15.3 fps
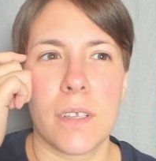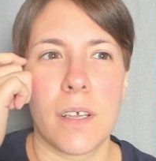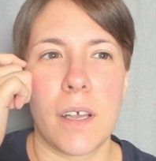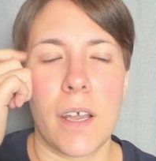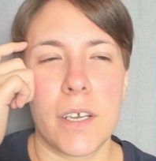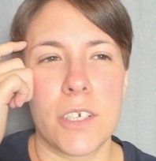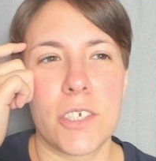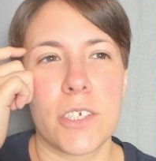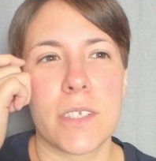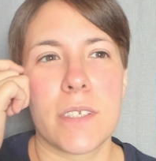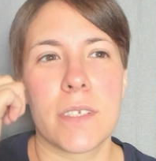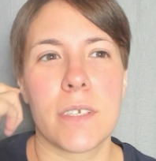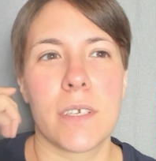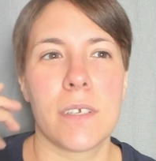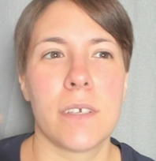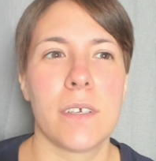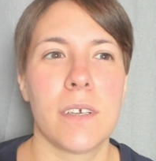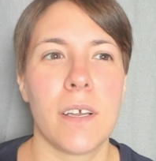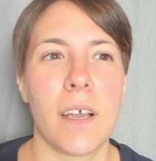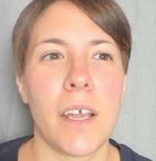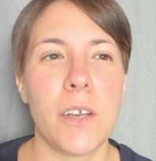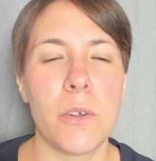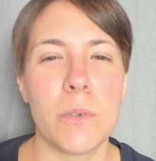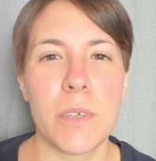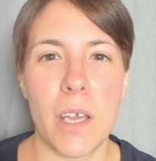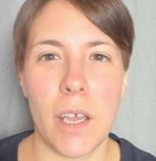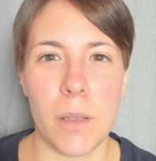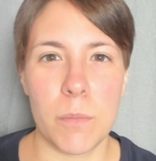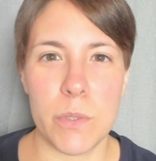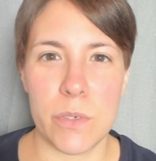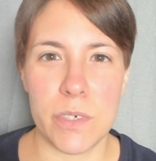I just, I know
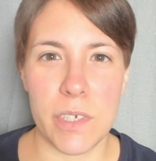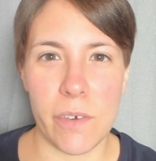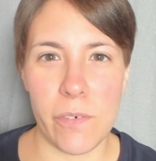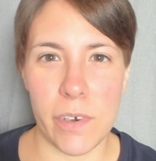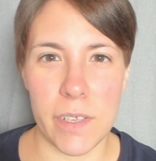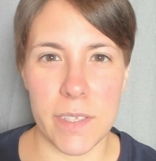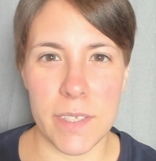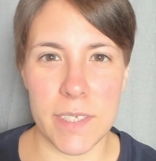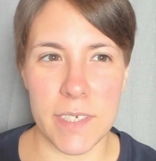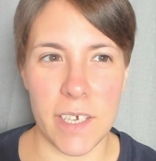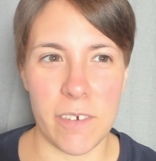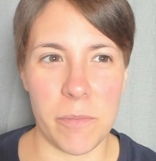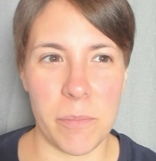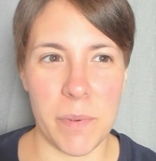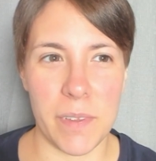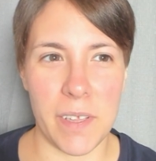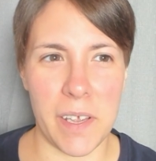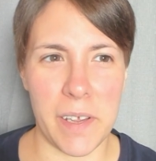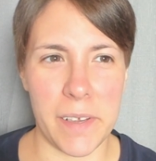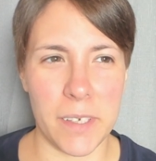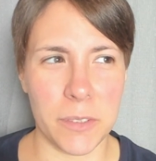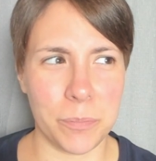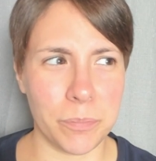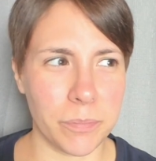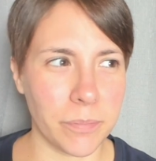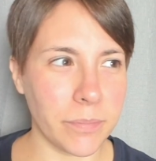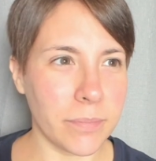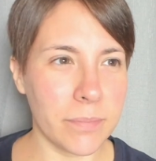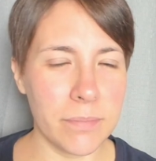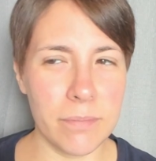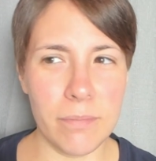times are different and stuff, but like,
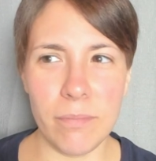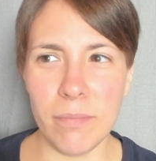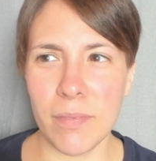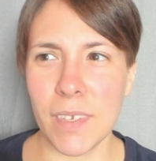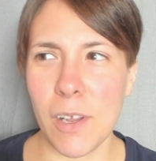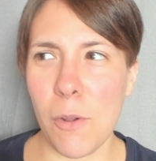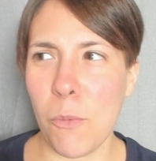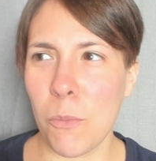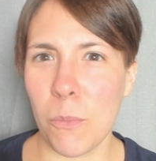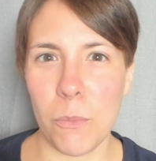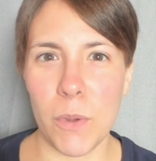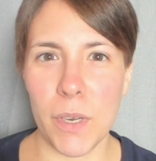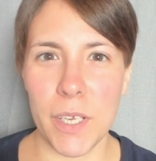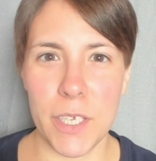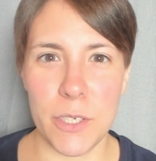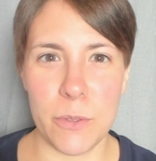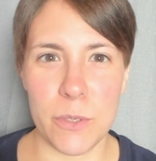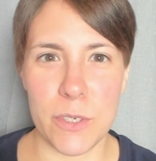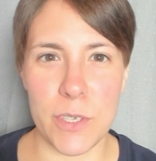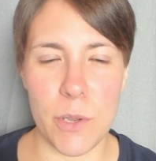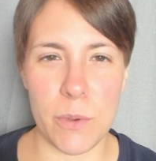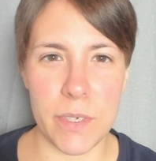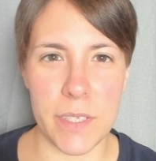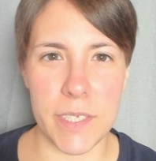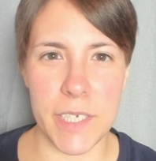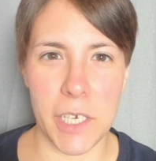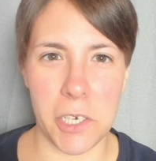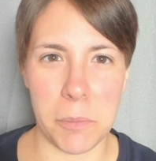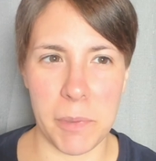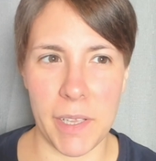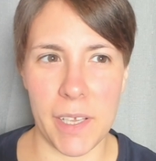what did he do? Just go into the town
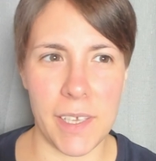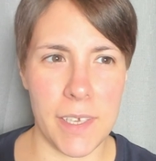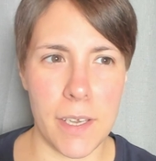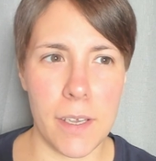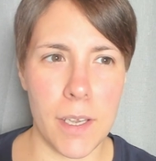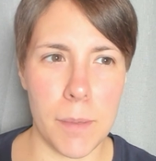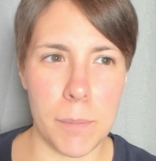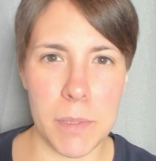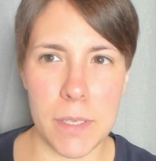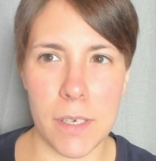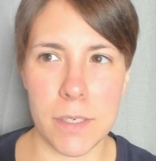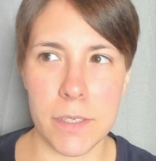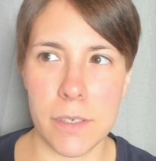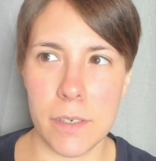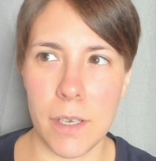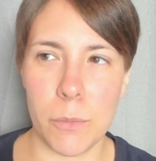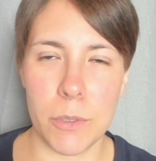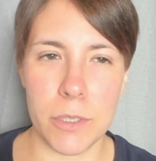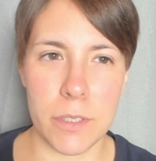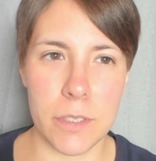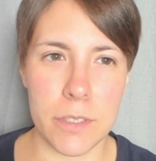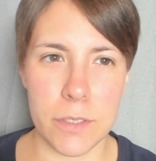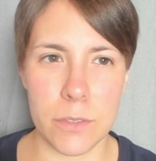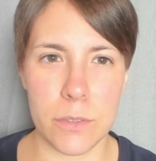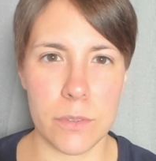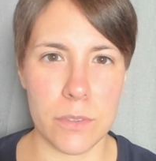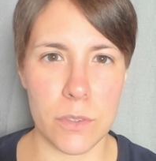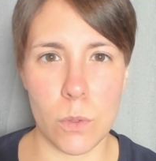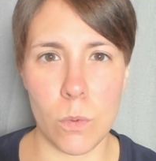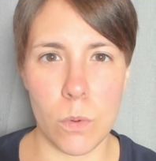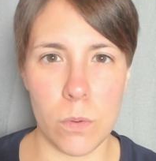and be like, yeah, I'm a doctor, I went to this
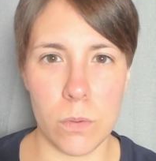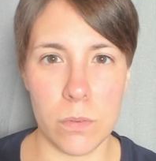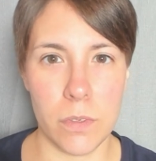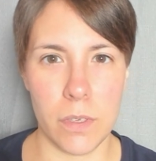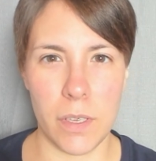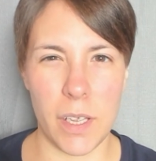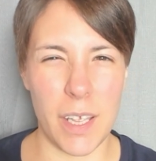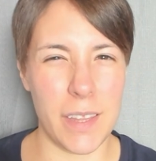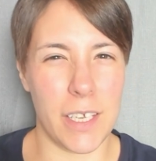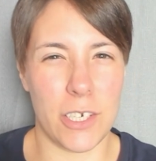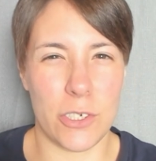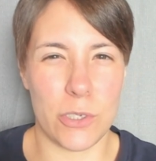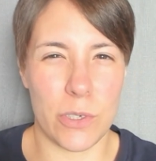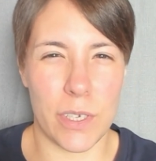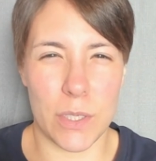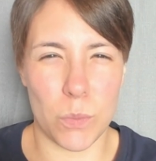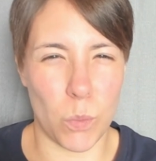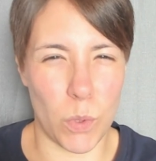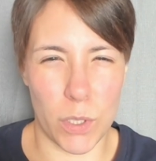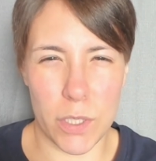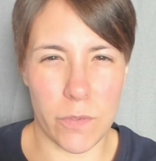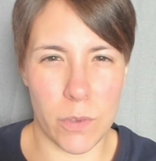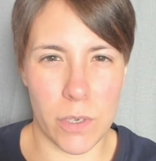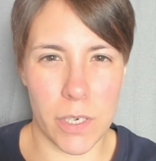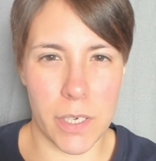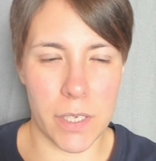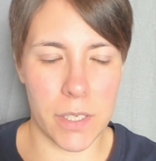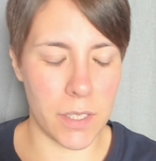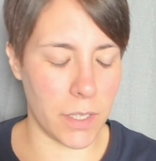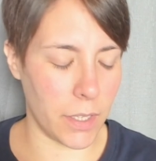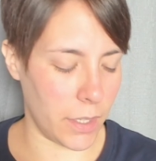school, and they just took his word for it?
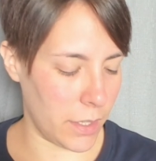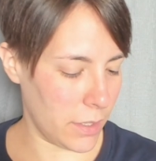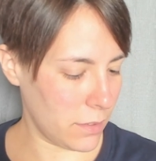Like,